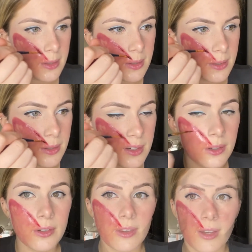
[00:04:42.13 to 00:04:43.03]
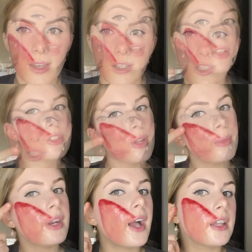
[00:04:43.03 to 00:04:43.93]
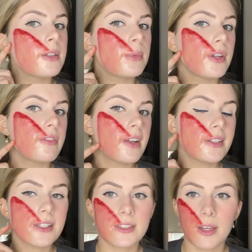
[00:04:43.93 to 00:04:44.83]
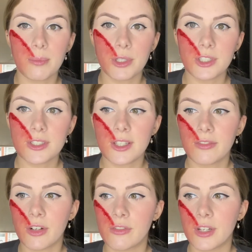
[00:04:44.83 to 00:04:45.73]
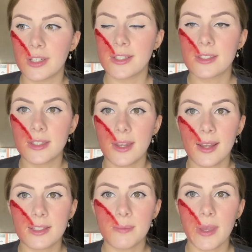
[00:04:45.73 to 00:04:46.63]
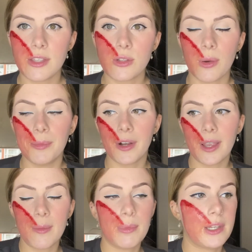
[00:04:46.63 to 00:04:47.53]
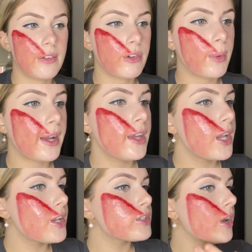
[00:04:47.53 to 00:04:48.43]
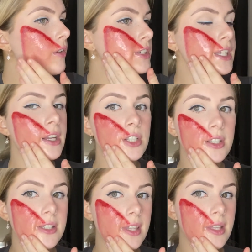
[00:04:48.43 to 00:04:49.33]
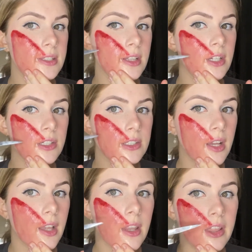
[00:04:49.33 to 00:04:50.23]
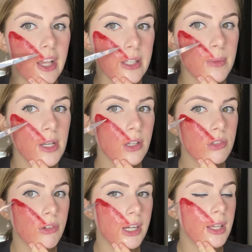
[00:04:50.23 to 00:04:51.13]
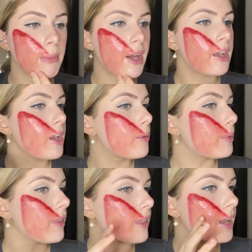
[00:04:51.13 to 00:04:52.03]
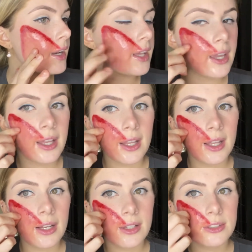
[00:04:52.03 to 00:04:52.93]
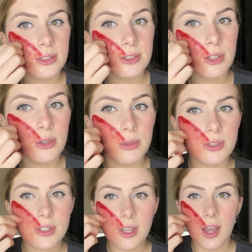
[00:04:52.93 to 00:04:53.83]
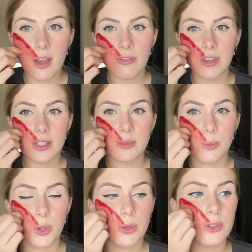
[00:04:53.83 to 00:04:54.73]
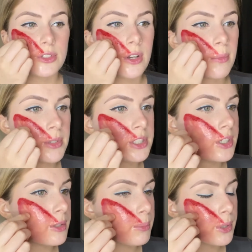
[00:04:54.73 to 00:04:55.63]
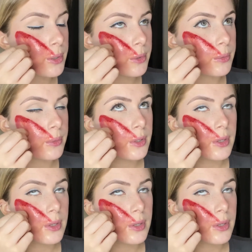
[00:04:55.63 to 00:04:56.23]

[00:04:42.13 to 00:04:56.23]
along the edge. So I'm gonna add the blood around this side, but just after I've done this next bit, so I'm not getting blood everywhere. So obviously, as you can see, this bit looks really bad, but in here it looks too surface wound. So I'm literally gonna pull